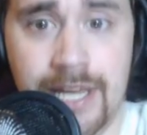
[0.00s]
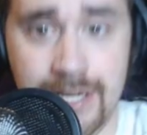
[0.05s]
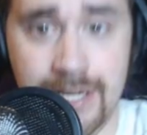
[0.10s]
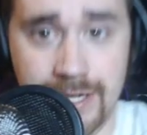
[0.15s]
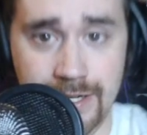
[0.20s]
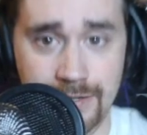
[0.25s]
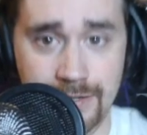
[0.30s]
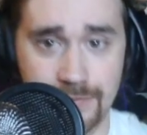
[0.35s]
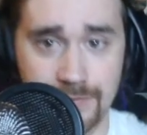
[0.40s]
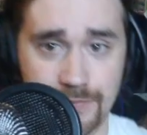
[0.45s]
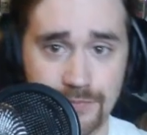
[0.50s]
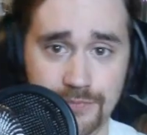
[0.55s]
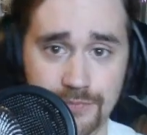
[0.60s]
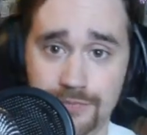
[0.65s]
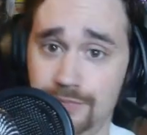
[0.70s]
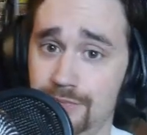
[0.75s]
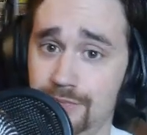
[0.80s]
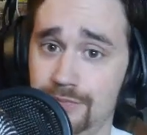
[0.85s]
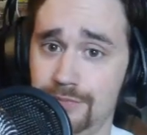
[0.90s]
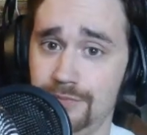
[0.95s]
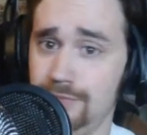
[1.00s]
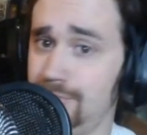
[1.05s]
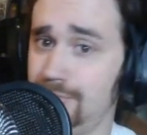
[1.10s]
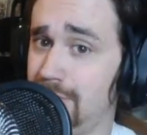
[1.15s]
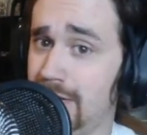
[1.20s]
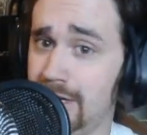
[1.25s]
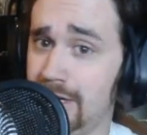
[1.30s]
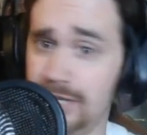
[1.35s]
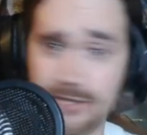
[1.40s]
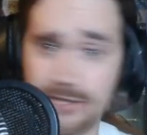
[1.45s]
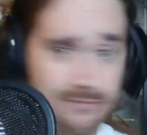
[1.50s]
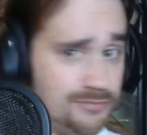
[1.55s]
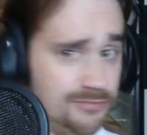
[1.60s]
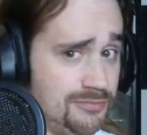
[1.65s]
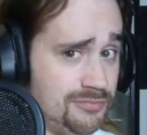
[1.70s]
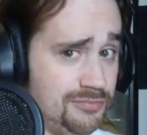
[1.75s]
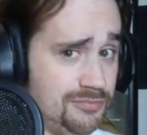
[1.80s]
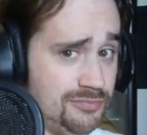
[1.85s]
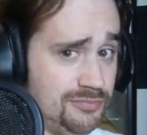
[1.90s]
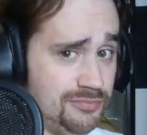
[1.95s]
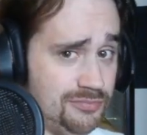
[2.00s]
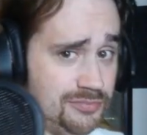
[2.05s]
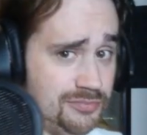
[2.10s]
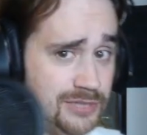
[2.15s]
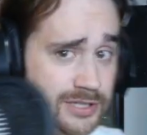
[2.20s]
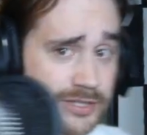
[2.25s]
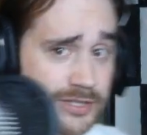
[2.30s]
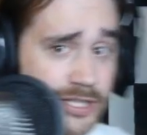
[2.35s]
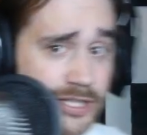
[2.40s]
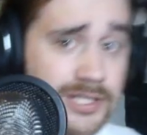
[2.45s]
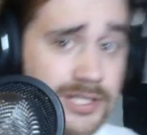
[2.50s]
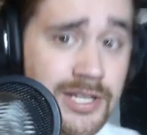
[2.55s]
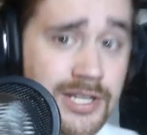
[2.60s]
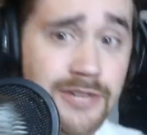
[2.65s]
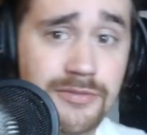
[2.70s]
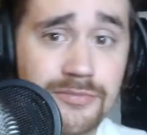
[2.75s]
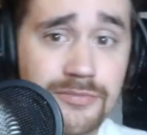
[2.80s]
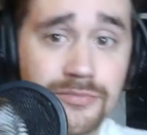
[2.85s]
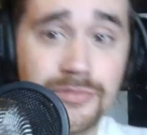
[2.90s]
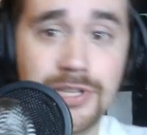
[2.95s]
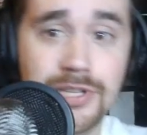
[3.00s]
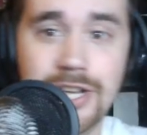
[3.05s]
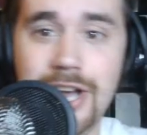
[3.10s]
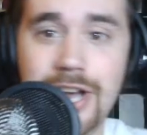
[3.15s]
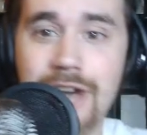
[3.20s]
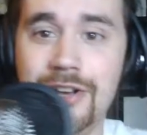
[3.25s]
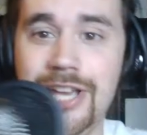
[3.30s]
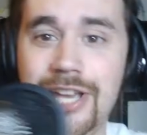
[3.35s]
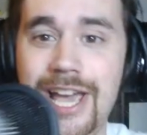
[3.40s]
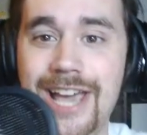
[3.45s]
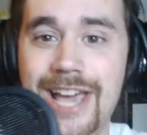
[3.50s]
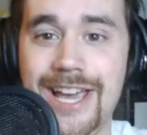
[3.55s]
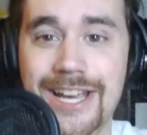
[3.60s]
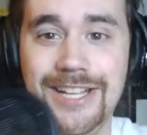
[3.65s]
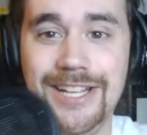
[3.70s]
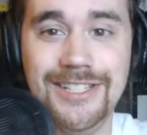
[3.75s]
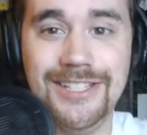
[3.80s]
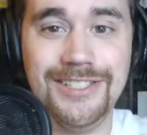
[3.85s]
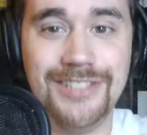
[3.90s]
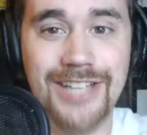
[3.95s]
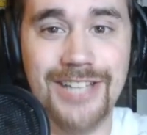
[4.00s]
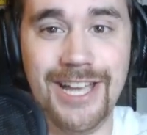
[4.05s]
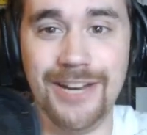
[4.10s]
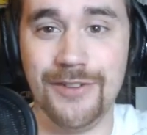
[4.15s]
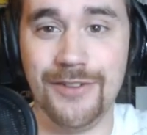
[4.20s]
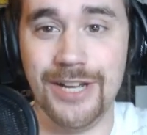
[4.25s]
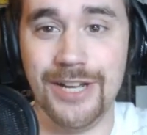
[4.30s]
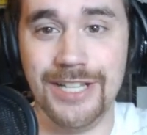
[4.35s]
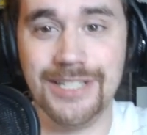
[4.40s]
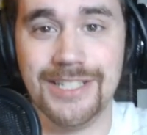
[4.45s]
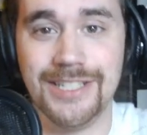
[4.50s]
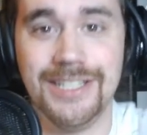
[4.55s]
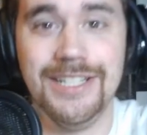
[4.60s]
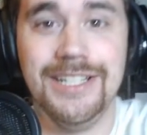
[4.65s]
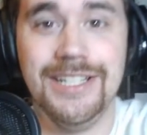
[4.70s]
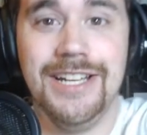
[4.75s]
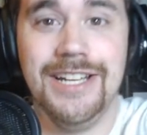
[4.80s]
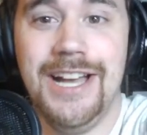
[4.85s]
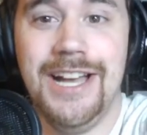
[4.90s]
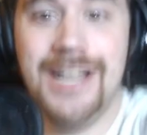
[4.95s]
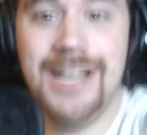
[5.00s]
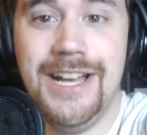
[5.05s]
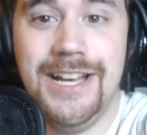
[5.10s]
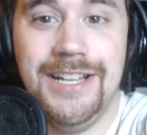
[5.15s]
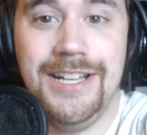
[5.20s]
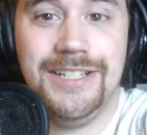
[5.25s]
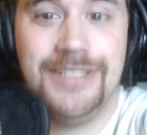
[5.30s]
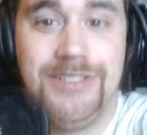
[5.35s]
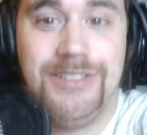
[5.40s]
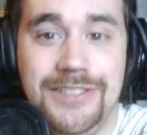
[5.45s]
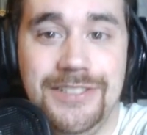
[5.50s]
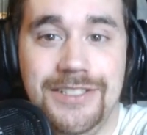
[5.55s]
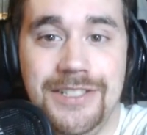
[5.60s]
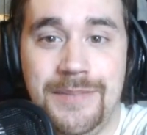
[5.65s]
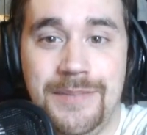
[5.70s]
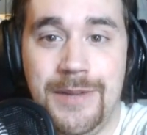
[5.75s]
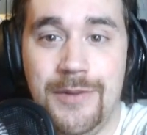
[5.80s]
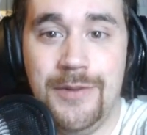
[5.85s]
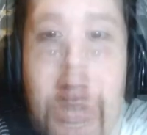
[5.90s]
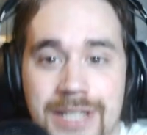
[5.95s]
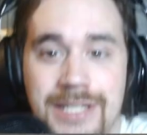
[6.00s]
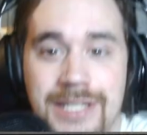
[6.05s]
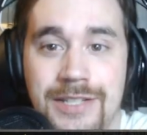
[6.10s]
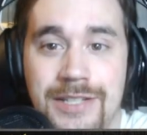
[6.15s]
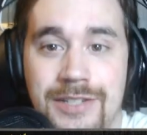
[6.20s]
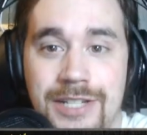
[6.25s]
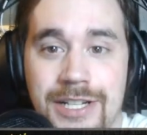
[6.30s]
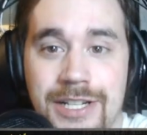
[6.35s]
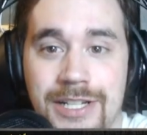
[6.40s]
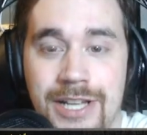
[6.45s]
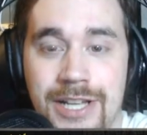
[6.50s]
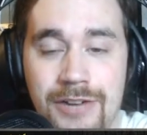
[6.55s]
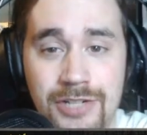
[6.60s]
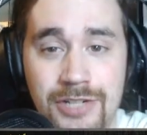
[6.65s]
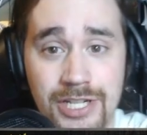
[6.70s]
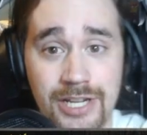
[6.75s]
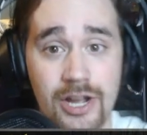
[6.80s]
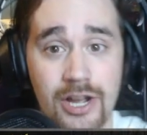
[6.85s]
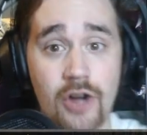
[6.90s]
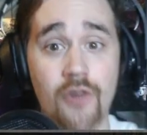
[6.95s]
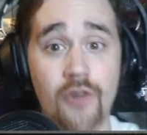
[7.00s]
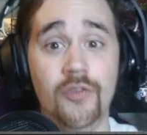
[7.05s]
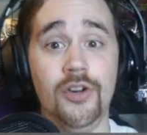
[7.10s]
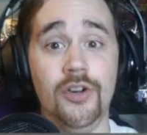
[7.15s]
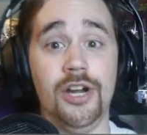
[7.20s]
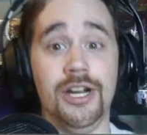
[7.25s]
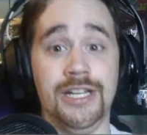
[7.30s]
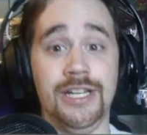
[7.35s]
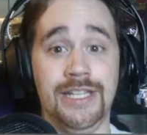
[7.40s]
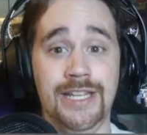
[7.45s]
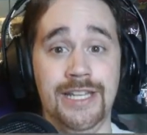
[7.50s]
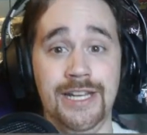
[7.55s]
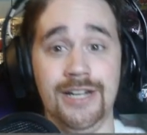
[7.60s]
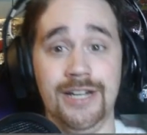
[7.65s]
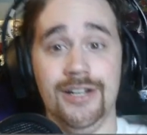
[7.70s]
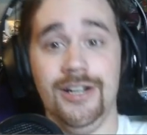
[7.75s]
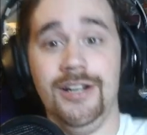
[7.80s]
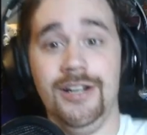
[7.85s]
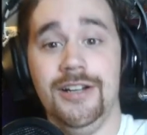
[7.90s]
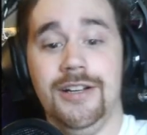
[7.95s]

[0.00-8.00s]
I? Is that good? I don't think so. Okay. Anyways, it's been a while since we've done coaching. Over a year.